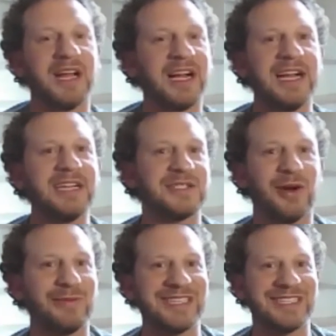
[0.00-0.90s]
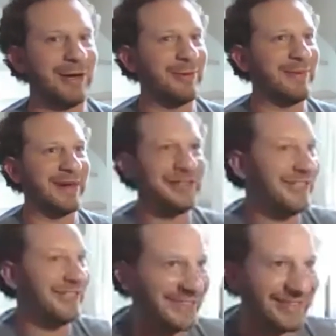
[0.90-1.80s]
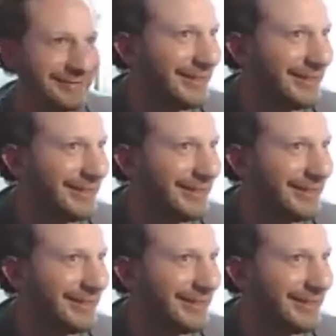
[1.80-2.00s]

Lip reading: I just always tell my students,